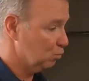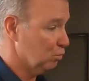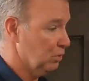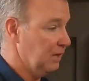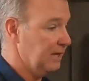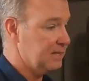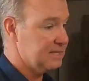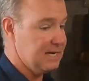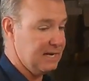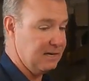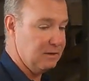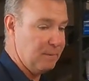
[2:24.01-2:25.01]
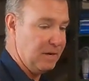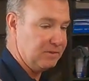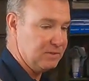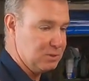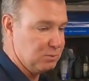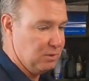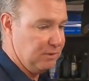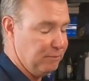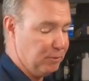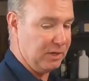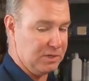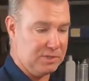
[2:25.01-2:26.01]
really excited about this
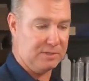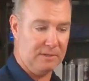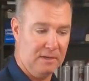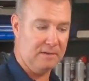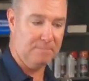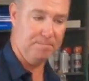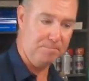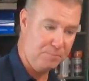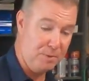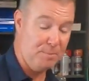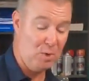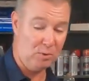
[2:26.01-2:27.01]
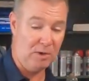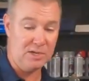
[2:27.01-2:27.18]
refresh. The motor